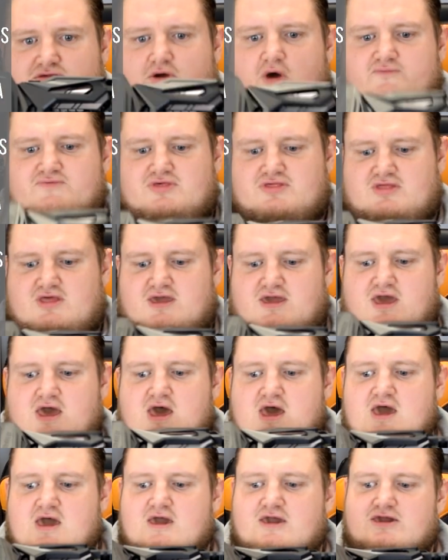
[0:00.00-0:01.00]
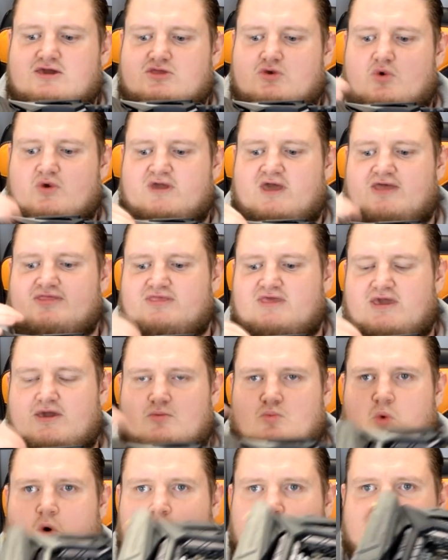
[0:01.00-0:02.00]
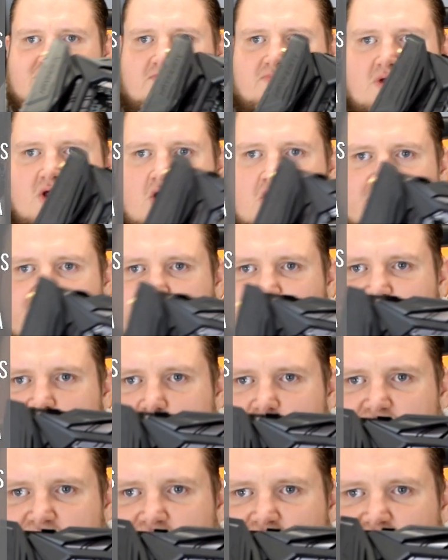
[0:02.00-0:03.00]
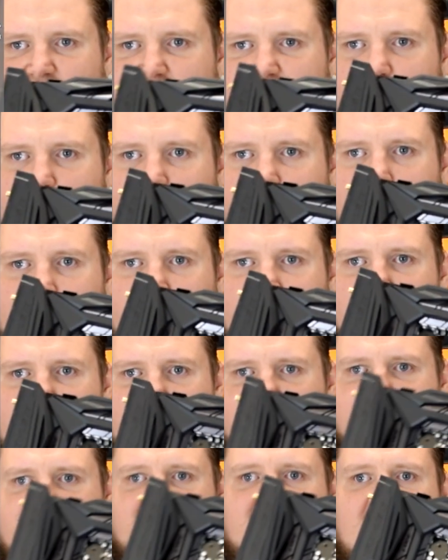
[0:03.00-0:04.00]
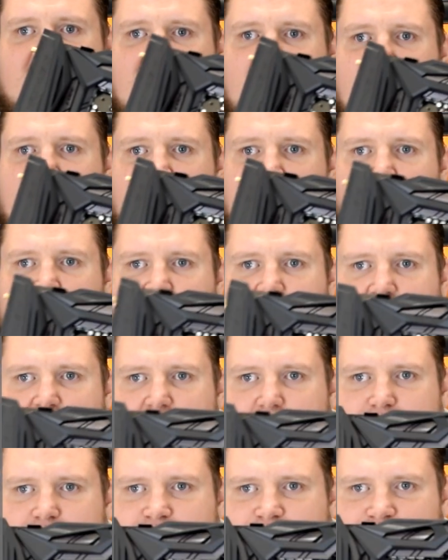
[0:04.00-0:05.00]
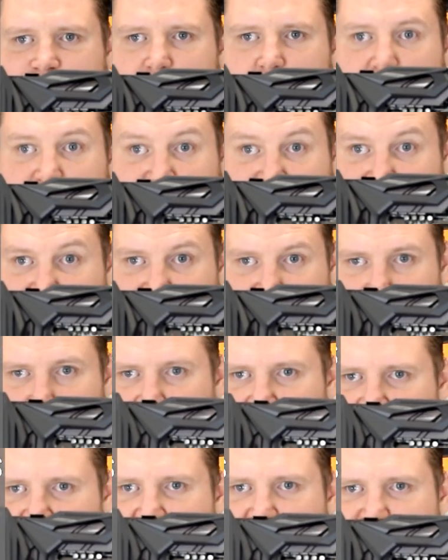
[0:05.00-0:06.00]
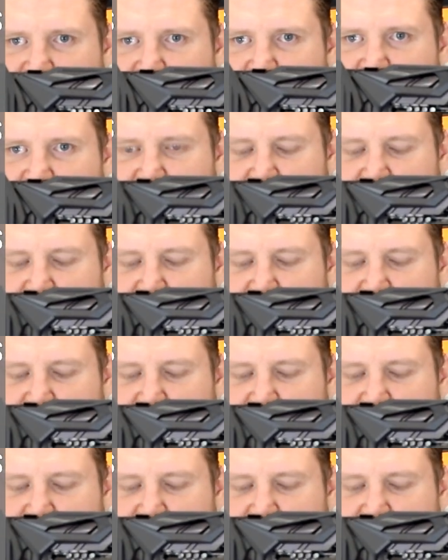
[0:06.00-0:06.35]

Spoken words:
Obviously you don't get the water block from EK Water Blocks, but obviously you do pay extra for